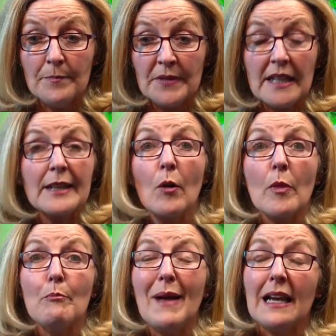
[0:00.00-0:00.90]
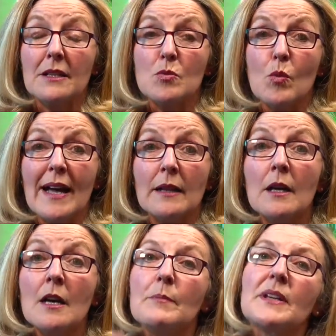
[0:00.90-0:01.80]
click on the bell as well,
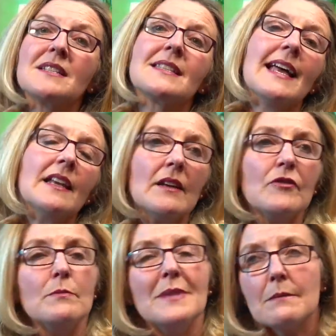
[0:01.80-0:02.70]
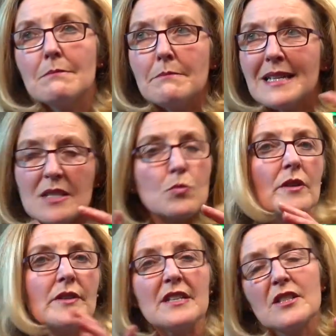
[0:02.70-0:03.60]
because then if you miss one
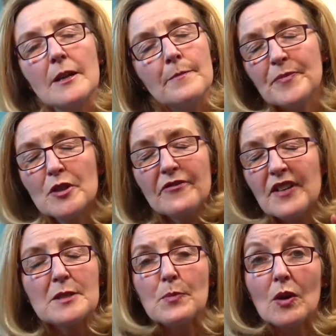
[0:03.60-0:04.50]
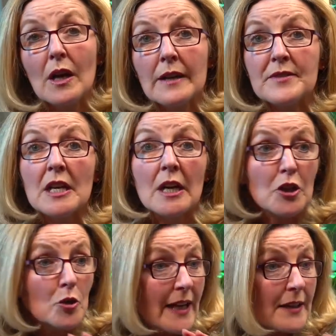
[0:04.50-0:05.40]
of these Facebook lives,
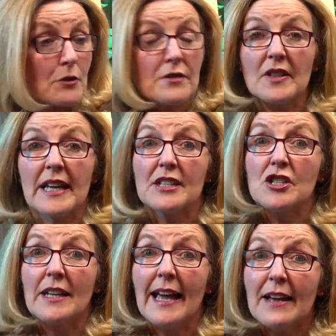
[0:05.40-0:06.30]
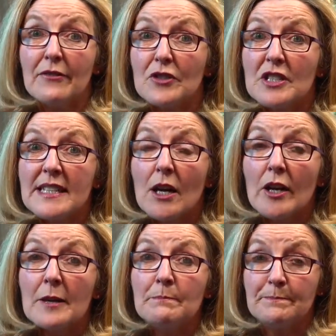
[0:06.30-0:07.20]
you'll get notification every
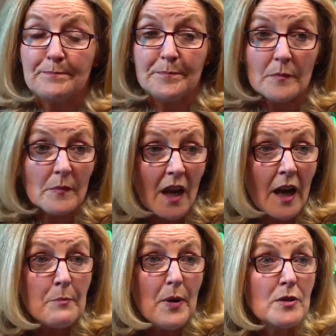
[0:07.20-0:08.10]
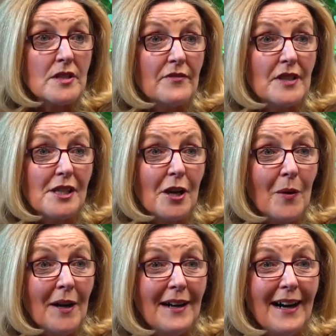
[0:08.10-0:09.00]
time I post a video.
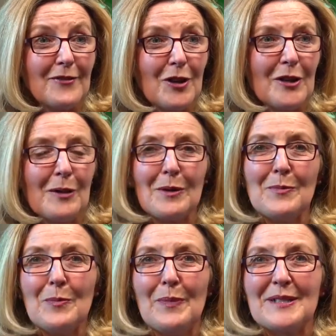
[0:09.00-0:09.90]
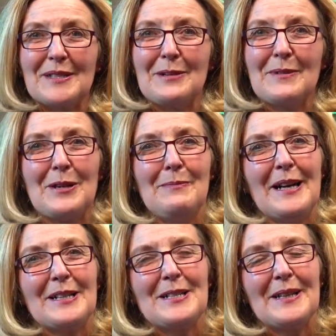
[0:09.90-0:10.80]
I've got a couple of more bits coming up,
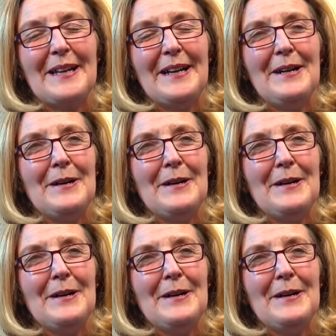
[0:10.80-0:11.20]
actually,